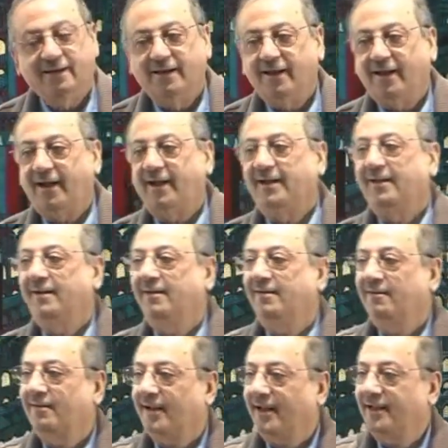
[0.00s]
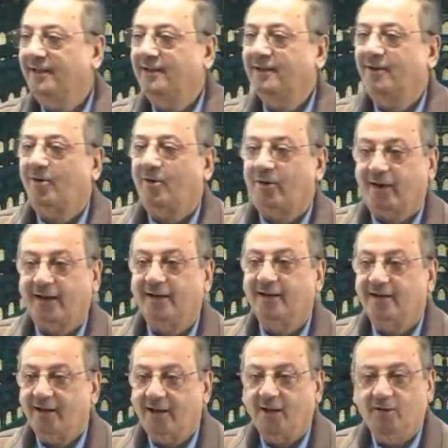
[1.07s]
I like or I
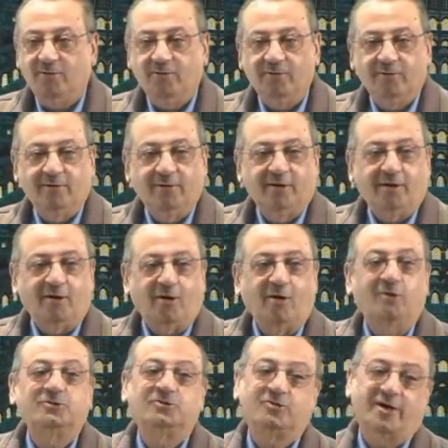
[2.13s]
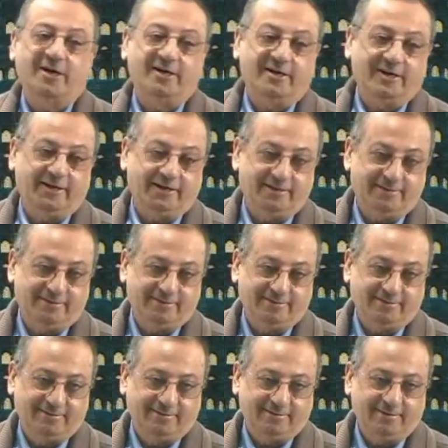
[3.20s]
love horse riding.
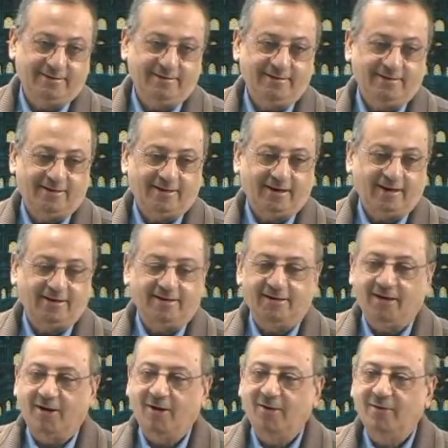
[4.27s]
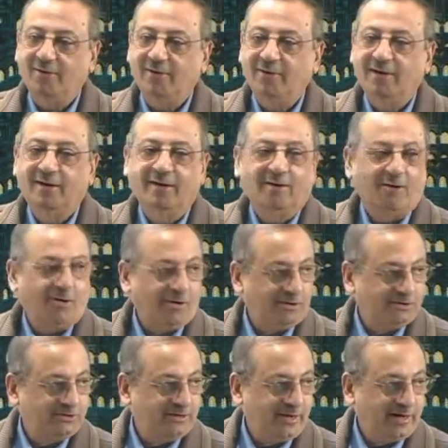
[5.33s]
I love
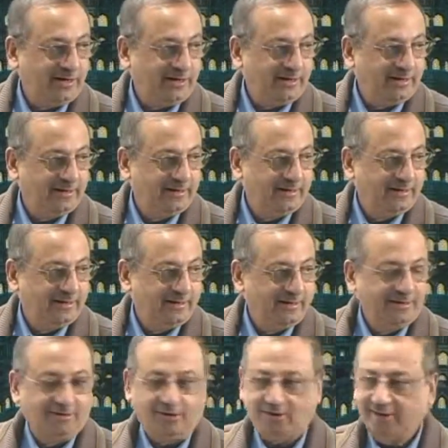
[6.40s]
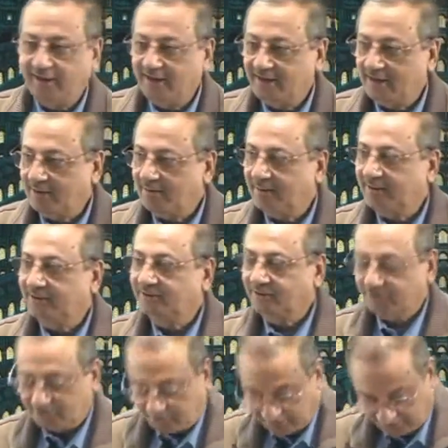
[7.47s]
horse riding. Got the idea, brothers and
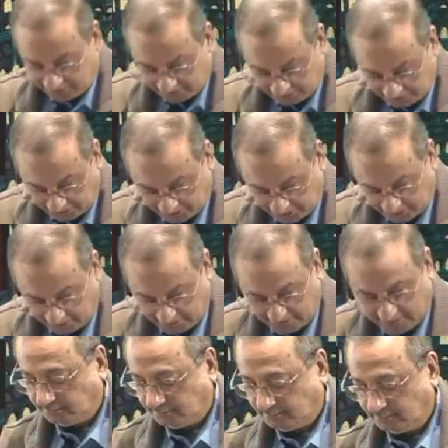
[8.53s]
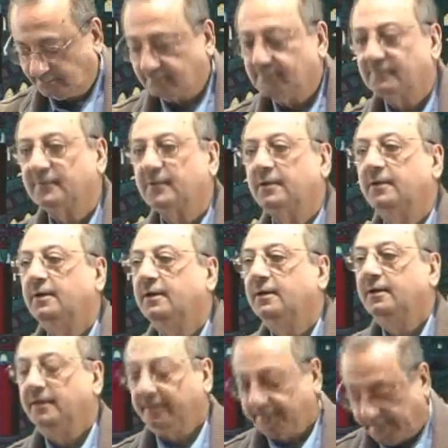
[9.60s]
sisters? Inshallah.
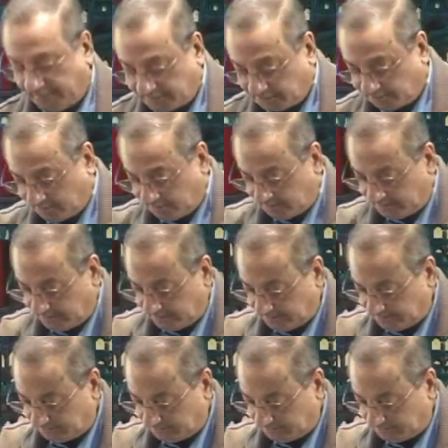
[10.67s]
Next one, brother.